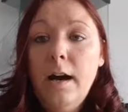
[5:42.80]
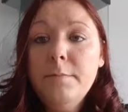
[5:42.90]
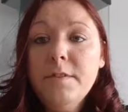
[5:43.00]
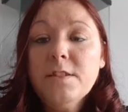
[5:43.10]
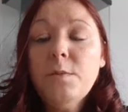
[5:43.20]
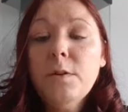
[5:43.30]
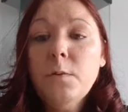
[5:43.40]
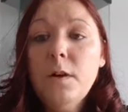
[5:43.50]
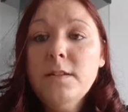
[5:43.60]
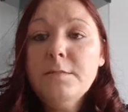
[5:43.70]
This one
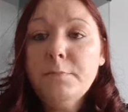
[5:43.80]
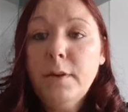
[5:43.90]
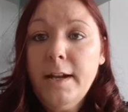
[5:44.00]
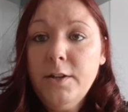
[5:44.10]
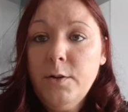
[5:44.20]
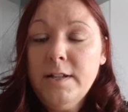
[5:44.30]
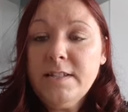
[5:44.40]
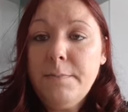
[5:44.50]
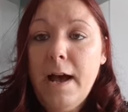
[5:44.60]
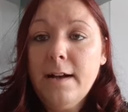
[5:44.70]
was brand new in
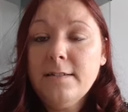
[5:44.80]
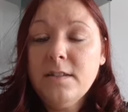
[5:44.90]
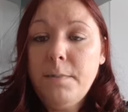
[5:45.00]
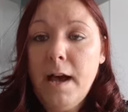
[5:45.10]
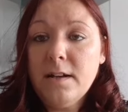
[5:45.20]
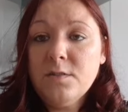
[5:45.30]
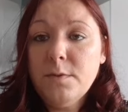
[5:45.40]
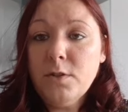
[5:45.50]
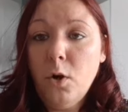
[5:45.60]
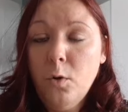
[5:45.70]
its box. The box
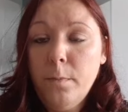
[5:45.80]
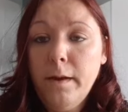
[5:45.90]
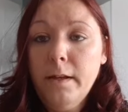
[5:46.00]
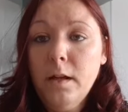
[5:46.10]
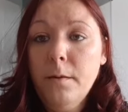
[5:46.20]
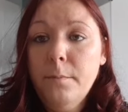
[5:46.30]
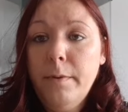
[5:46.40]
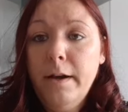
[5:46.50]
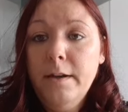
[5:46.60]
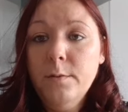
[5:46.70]
was open,
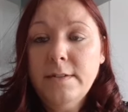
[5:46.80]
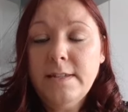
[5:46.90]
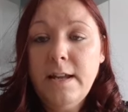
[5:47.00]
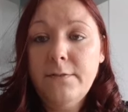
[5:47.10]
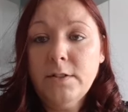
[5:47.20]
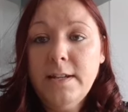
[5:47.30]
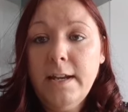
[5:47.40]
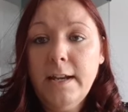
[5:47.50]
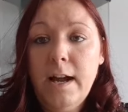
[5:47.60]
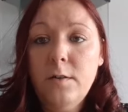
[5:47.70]
but it was never
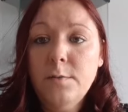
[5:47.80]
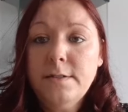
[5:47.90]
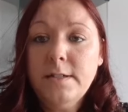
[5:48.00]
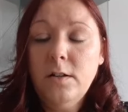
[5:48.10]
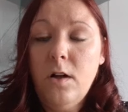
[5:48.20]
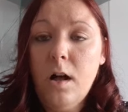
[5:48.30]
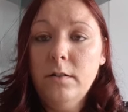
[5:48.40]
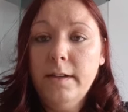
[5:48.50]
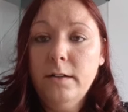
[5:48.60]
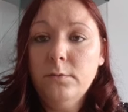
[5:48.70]
taken out. It was still all
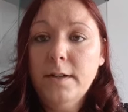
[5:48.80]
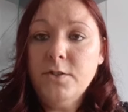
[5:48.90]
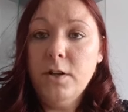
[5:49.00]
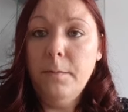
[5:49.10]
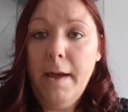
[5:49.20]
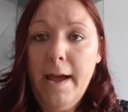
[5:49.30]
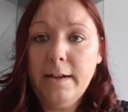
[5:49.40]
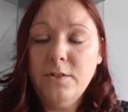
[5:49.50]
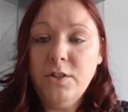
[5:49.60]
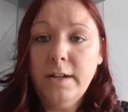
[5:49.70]
in original
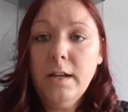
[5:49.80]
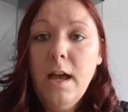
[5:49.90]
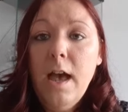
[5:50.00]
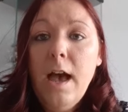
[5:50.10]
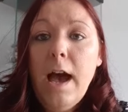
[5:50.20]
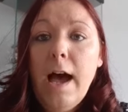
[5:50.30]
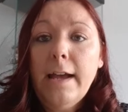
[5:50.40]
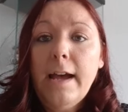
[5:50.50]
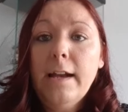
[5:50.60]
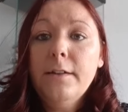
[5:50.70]
packaging. I
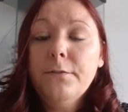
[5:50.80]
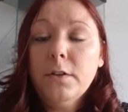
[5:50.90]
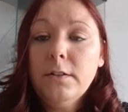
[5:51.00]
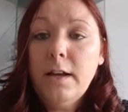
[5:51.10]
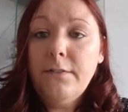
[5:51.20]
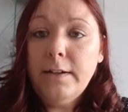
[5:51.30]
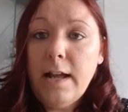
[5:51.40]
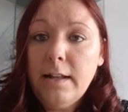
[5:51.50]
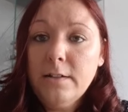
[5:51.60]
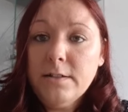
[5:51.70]
got it for
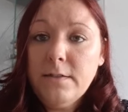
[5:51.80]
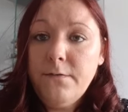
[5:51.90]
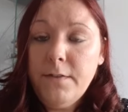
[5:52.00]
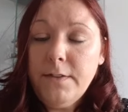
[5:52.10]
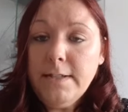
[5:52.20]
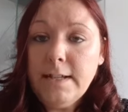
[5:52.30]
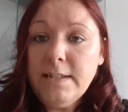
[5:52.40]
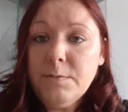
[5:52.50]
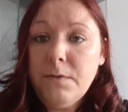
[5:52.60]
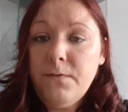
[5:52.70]

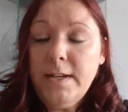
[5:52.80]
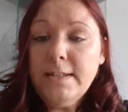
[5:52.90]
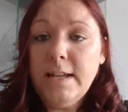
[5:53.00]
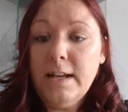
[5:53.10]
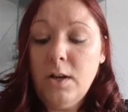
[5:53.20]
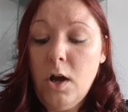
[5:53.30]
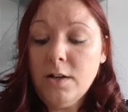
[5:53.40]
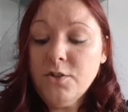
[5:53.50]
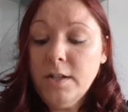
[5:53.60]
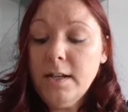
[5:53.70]
$11.50 with fees at an
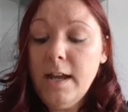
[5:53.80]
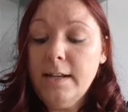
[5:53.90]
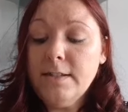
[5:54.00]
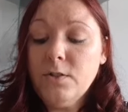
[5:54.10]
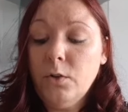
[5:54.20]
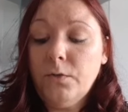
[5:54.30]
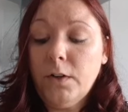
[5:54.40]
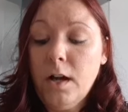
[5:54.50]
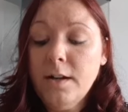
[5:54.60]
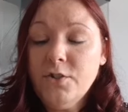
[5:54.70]
auction, and it sold for
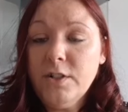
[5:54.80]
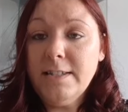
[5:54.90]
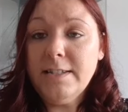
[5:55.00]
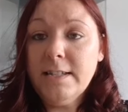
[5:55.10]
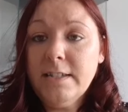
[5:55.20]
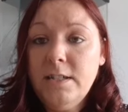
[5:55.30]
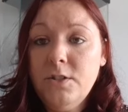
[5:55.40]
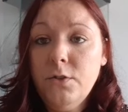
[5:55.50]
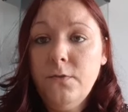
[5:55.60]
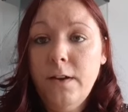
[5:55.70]

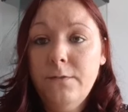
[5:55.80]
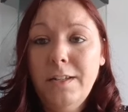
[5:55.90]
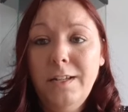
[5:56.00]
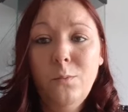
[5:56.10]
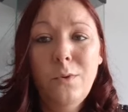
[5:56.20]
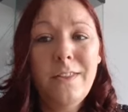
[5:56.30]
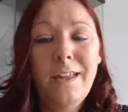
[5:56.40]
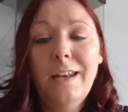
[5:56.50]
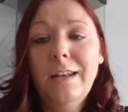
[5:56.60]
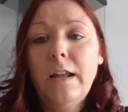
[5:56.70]
$162.50
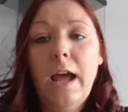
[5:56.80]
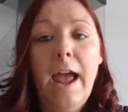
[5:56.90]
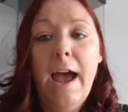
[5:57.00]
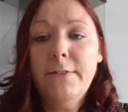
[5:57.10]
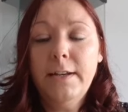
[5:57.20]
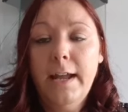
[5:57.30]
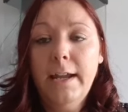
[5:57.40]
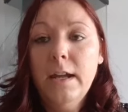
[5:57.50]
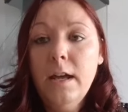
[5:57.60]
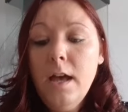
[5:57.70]
within half a day.